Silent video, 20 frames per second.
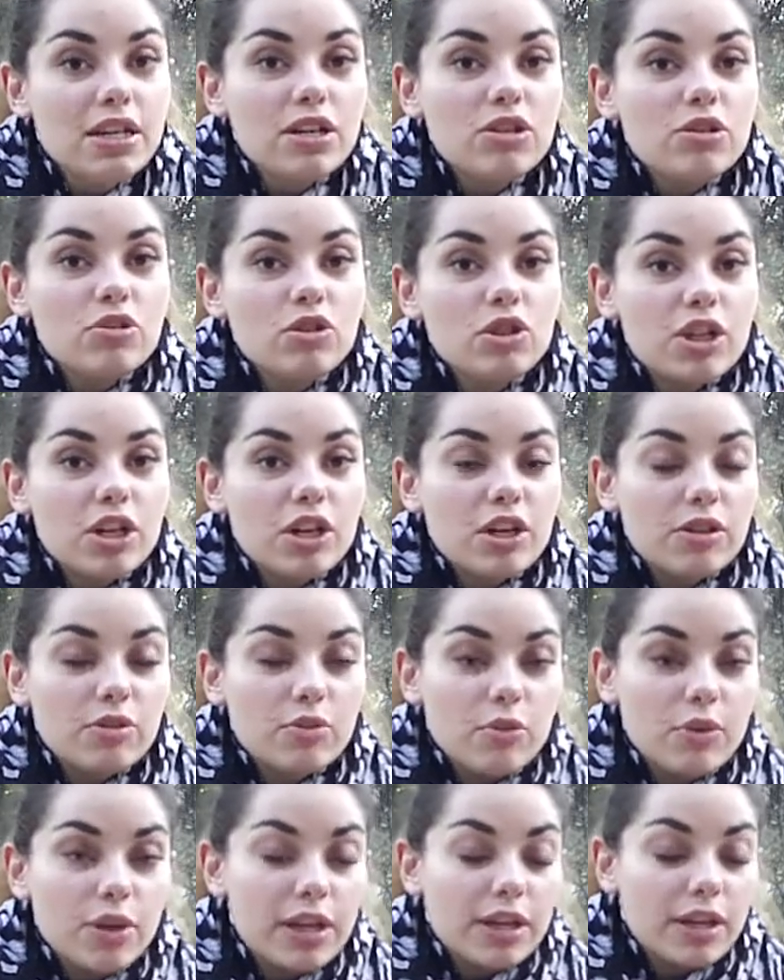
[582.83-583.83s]
you should
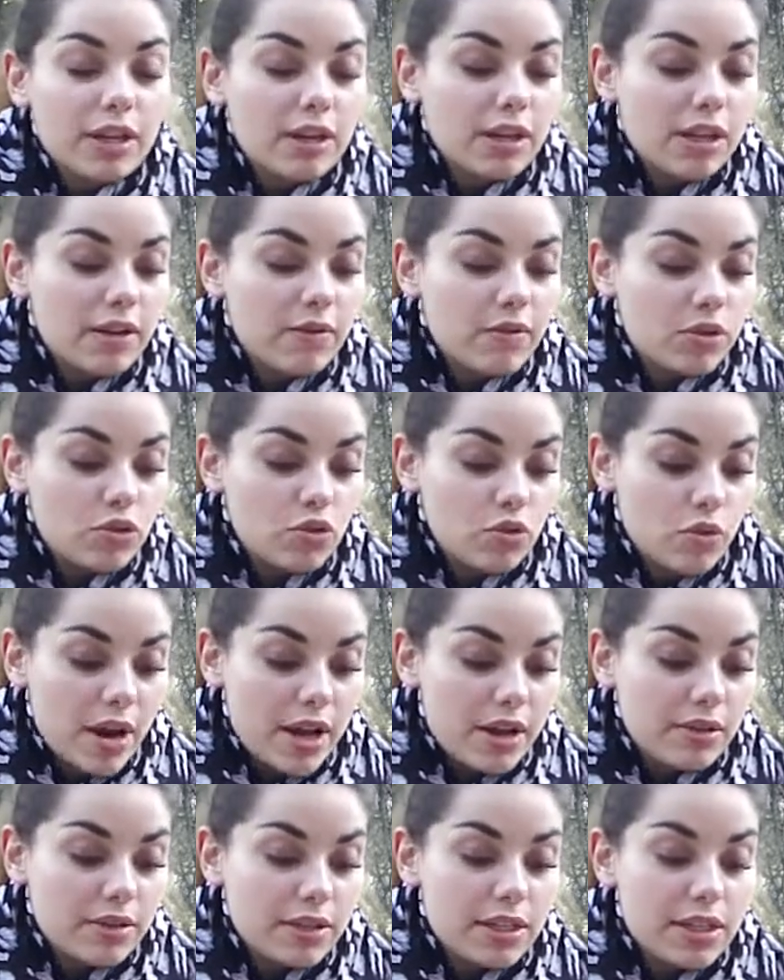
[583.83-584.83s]
really give a
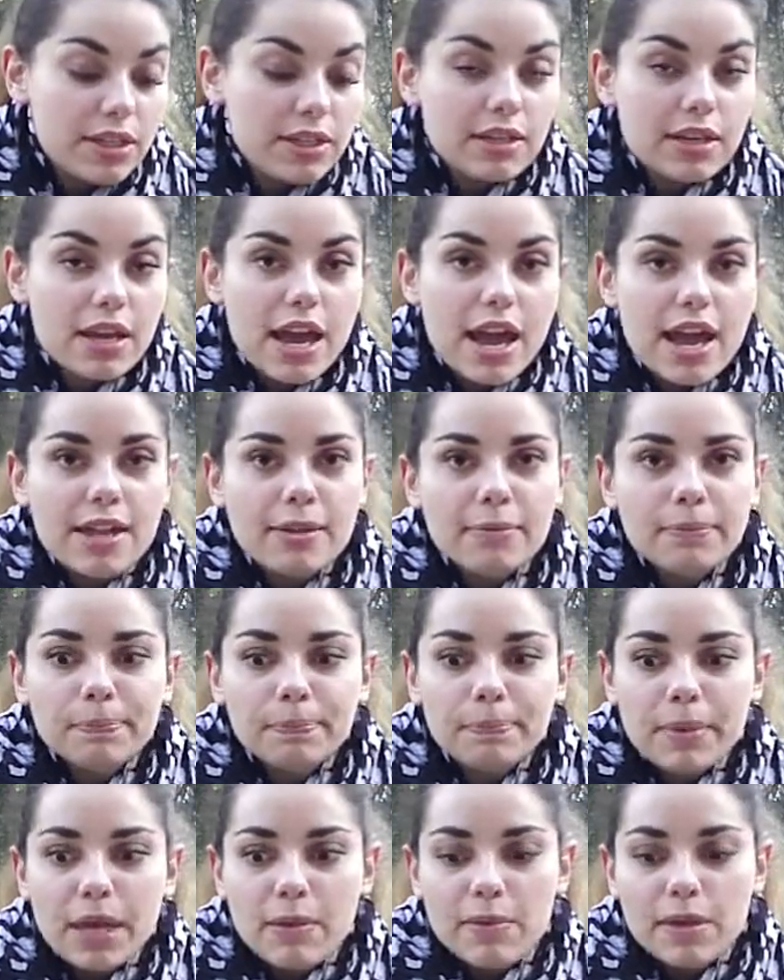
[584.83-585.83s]
try on this, and
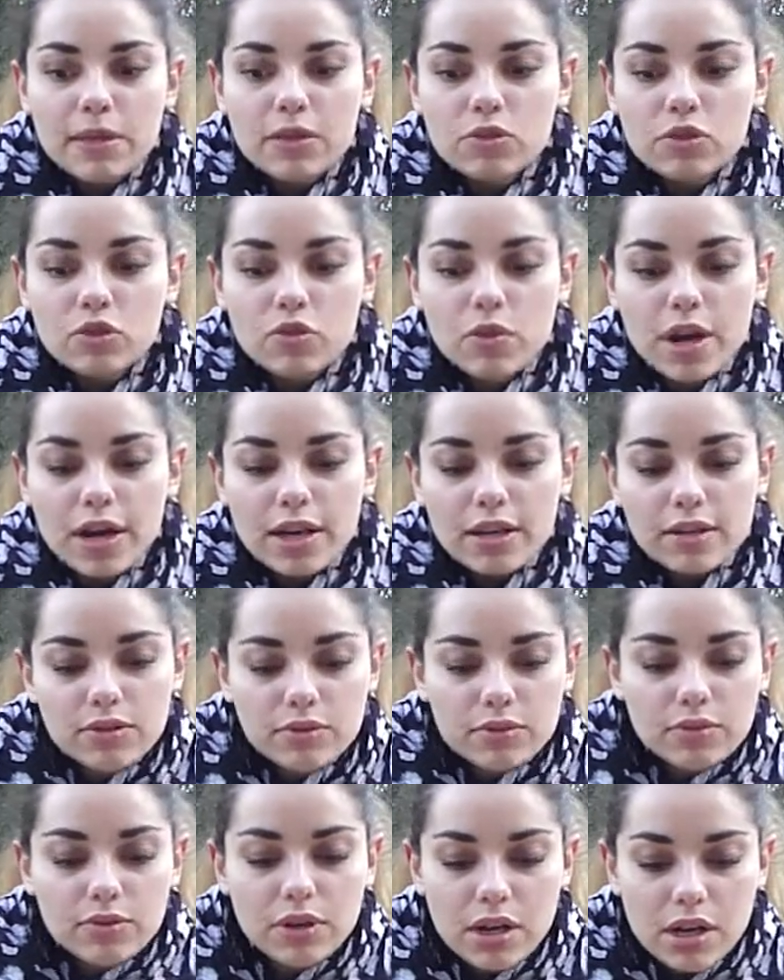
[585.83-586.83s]
maybe don't try
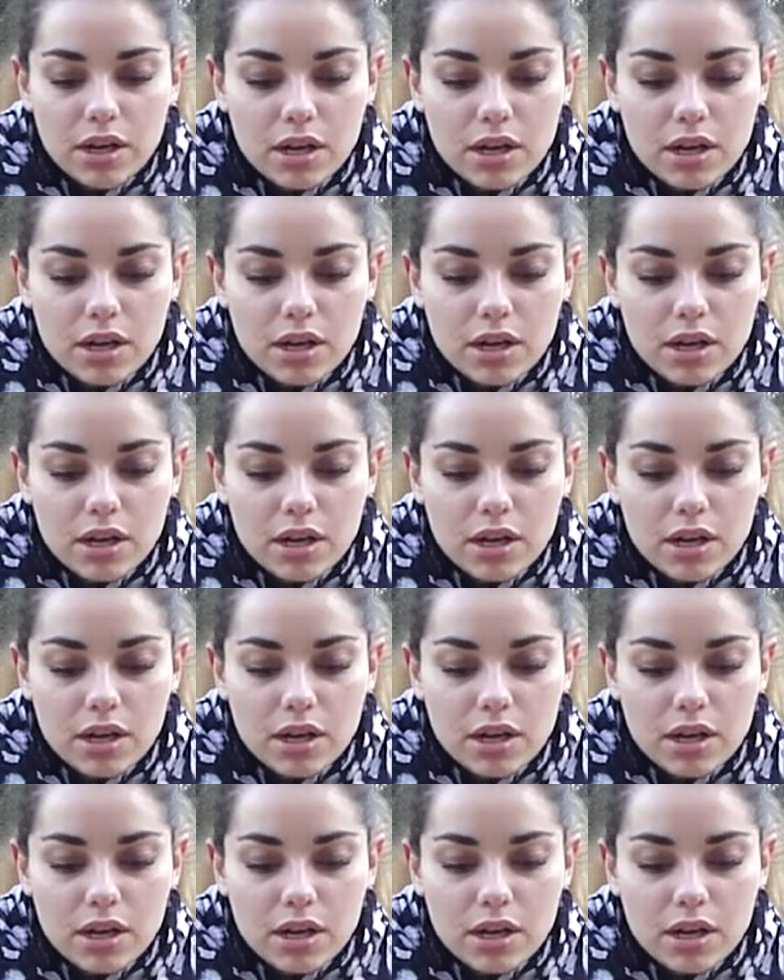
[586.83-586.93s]
to